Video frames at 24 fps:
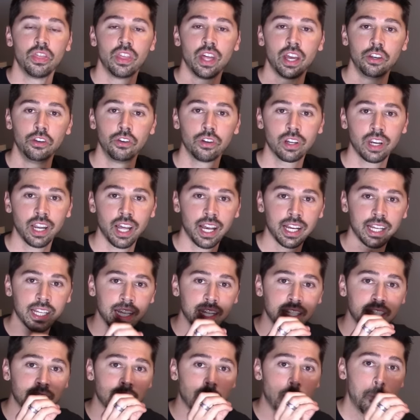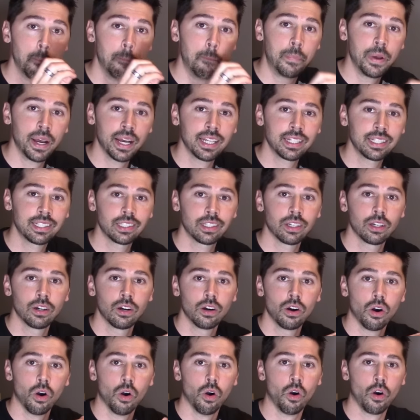then you're gonna get the best
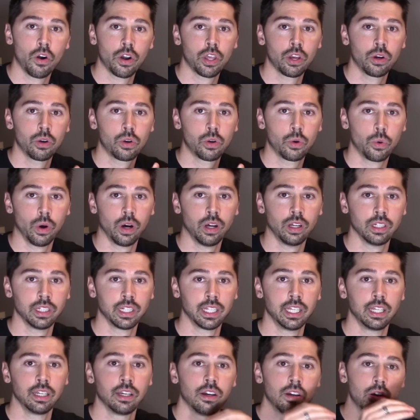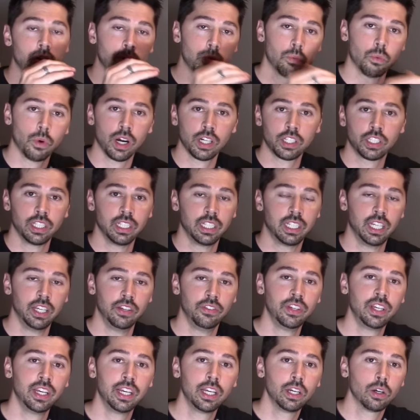audio quality watching
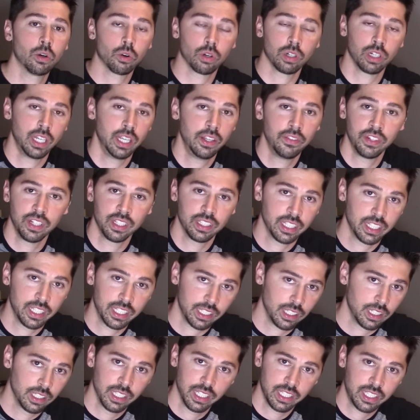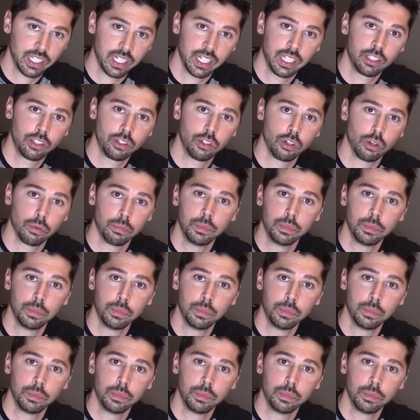TV or even li listening to your